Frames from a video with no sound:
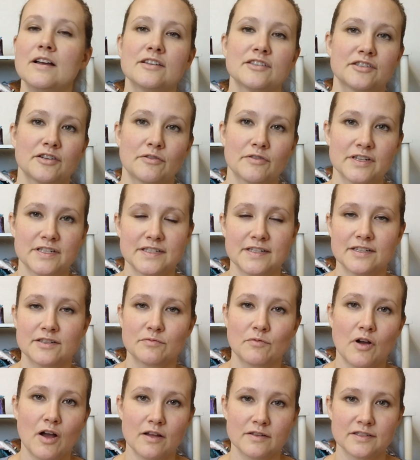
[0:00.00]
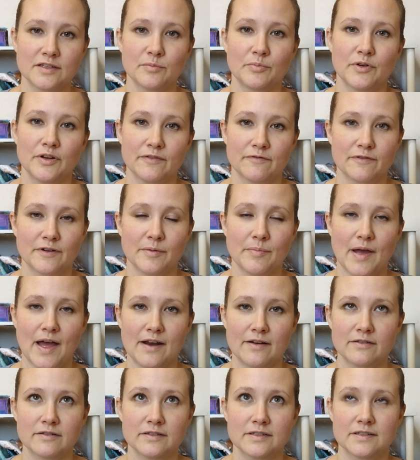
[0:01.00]
Soda Stitch will also put free
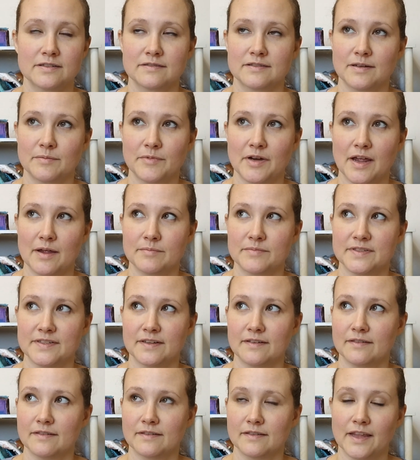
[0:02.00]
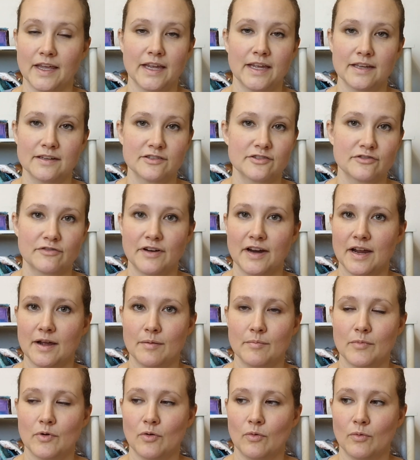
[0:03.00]
patterns sometimes in like
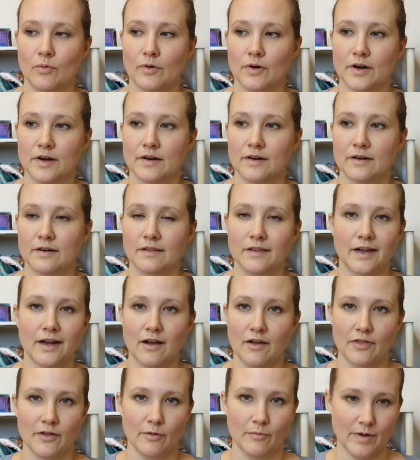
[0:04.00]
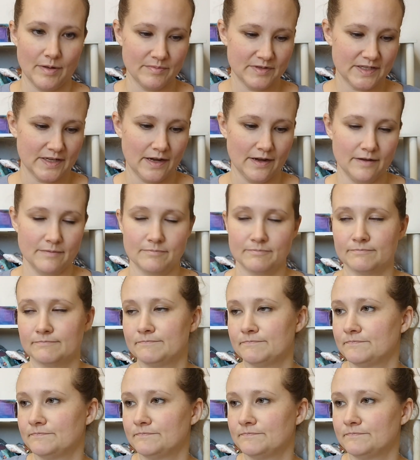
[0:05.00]
Instagram or like on their website.